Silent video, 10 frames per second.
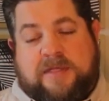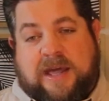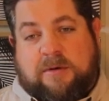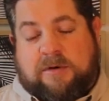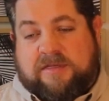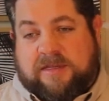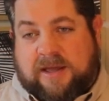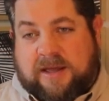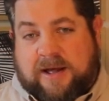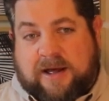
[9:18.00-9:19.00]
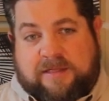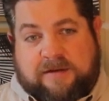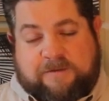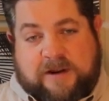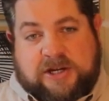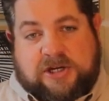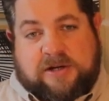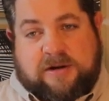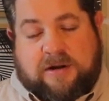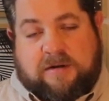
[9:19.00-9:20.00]
there with the
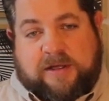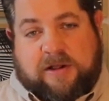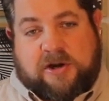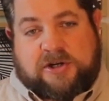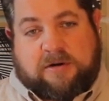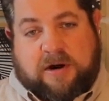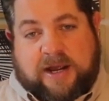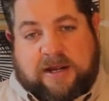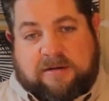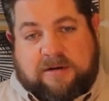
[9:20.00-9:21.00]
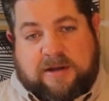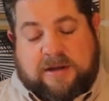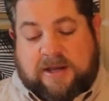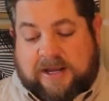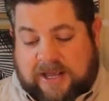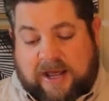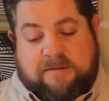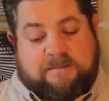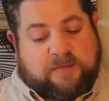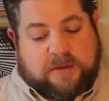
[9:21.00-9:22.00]
finish of the Elijah Craig. And
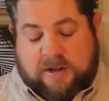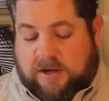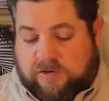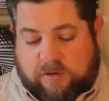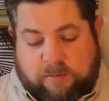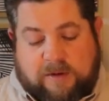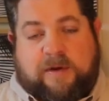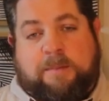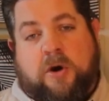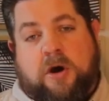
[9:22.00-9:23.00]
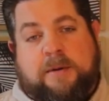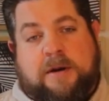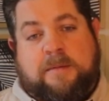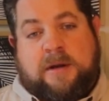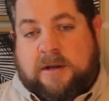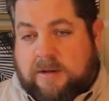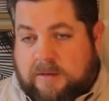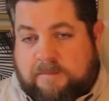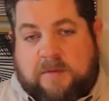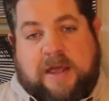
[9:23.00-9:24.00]
again, a terrific bourbon
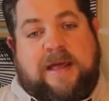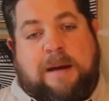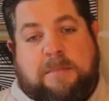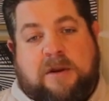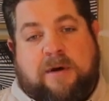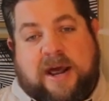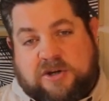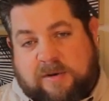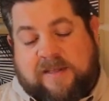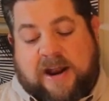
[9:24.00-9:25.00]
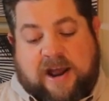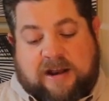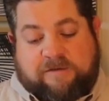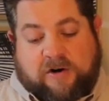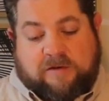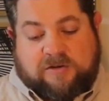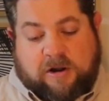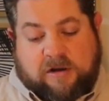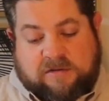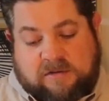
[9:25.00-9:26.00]
in that mid-range, around that
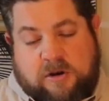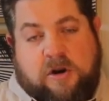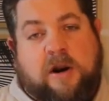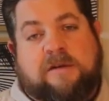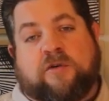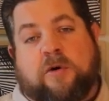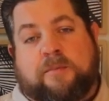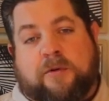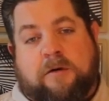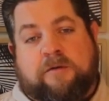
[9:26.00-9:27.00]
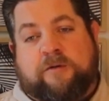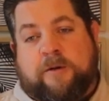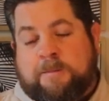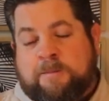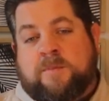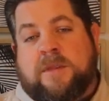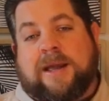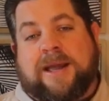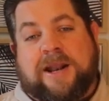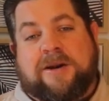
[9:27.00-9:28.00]
$85, 94 proof.
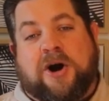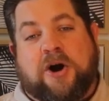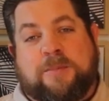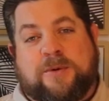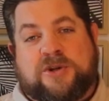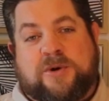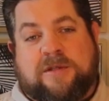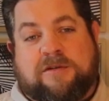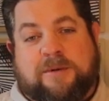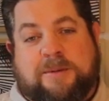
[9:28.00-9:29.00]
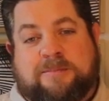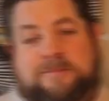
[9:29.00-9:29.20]
Again, I hope you enjoy this one.